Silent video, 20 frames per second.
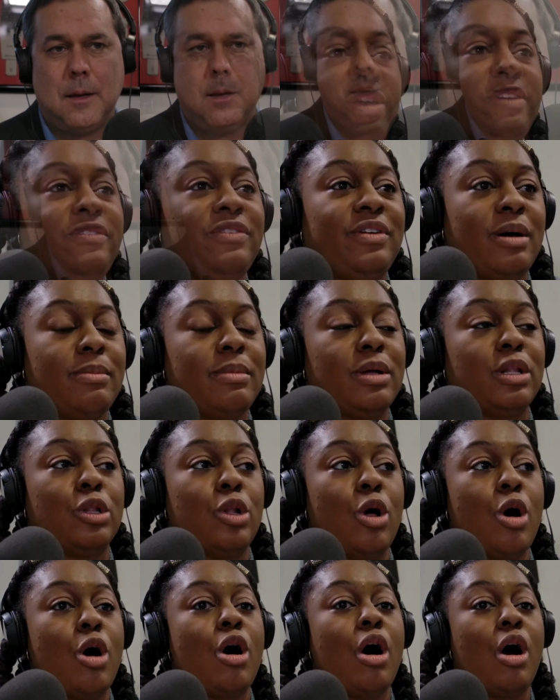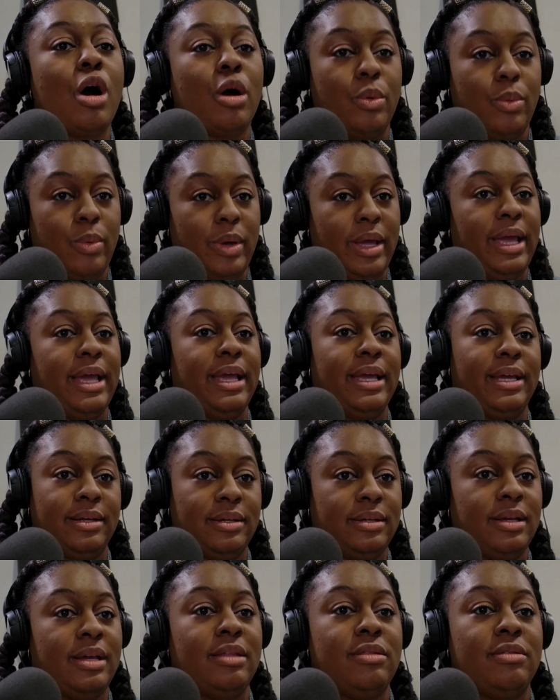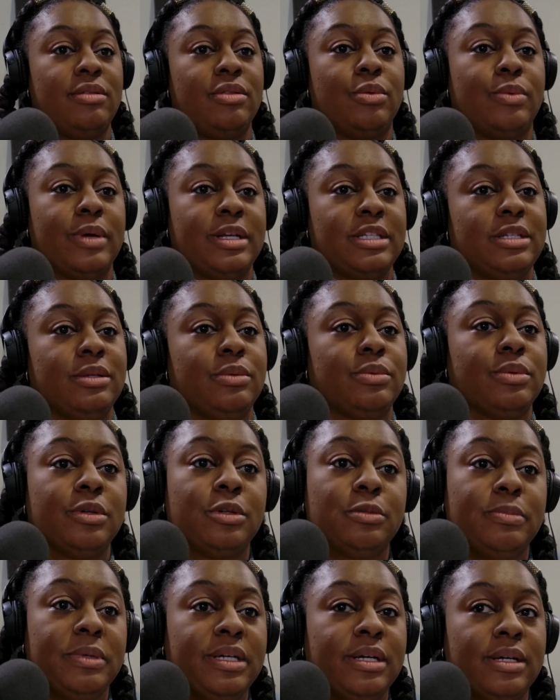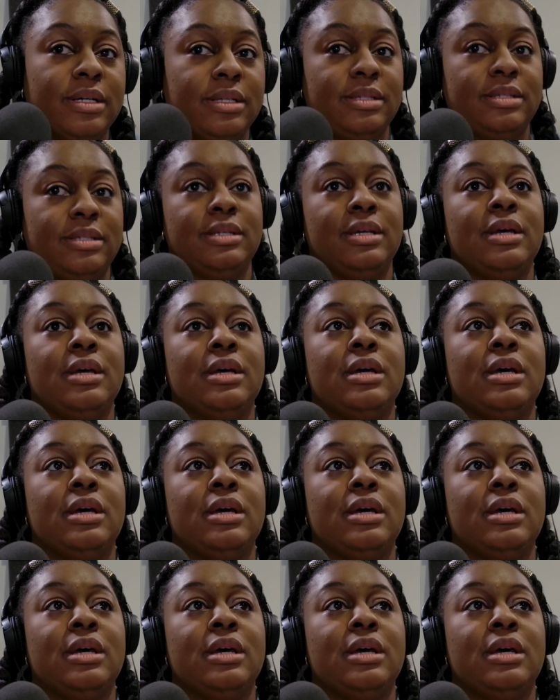Oh, we've come a long way in the wrestling world because